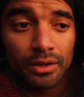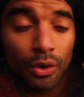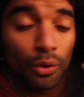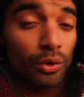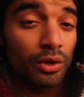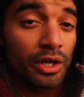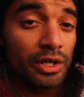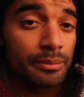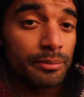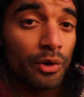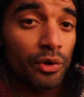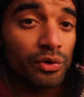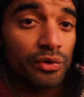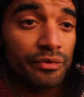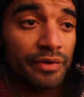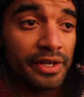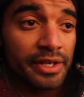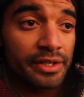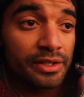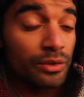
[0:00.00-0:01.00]
or
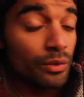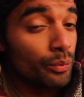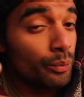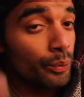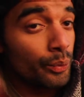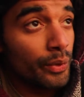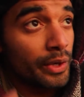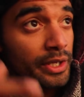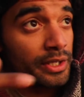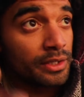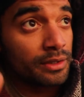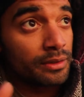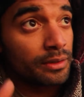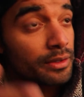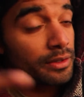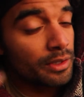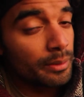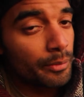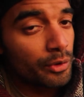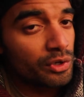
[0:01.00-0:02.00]
unmotivated when
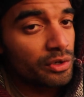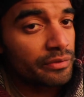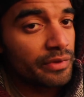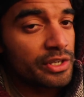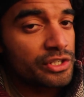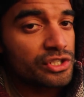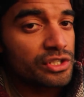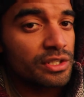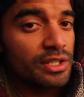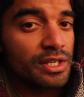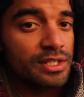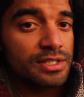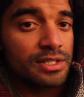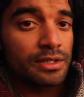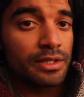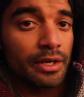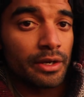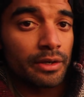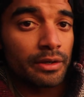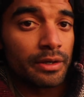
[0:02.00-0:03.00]
the motivation isn't
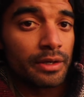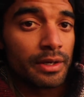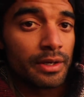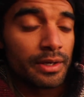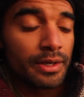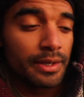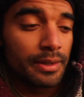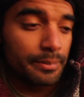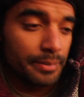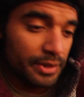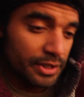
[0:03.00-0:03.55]
there.